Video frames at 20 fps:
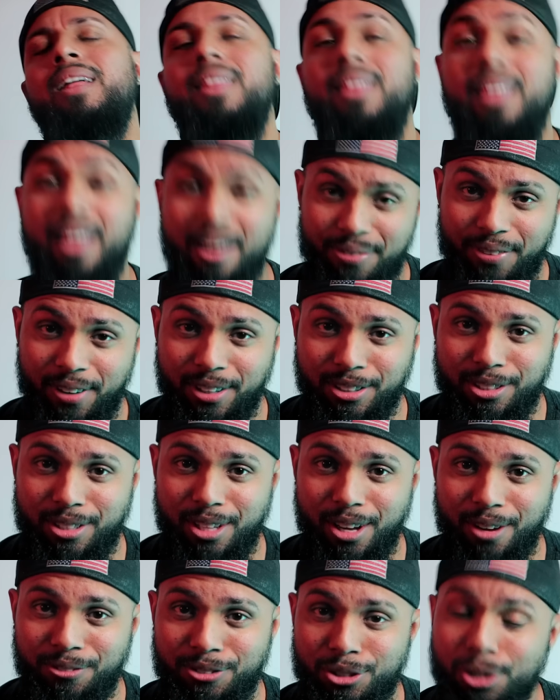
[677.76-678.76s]
that fun
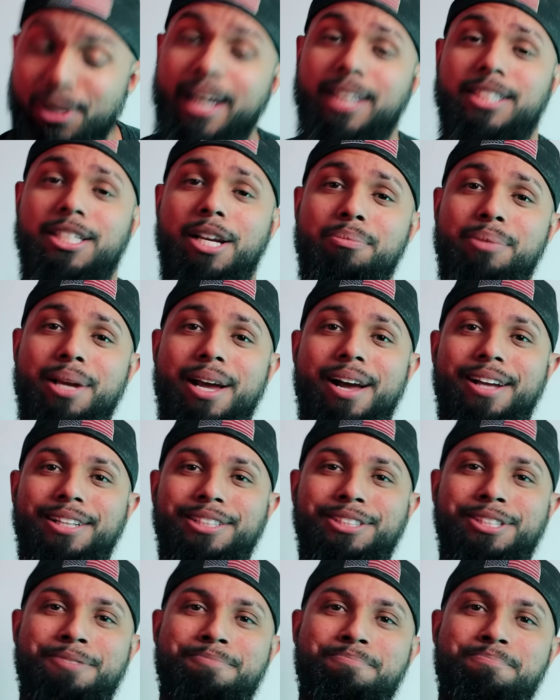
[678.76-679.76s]
stuff. Till next time,
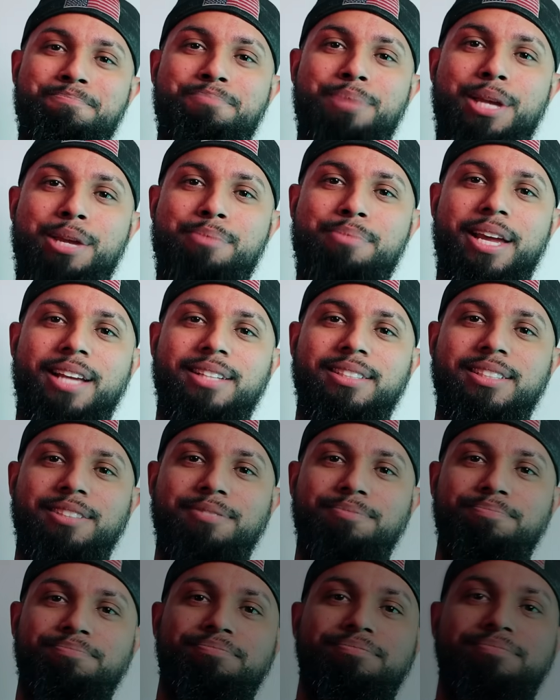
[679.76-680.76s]
guys, be amazing.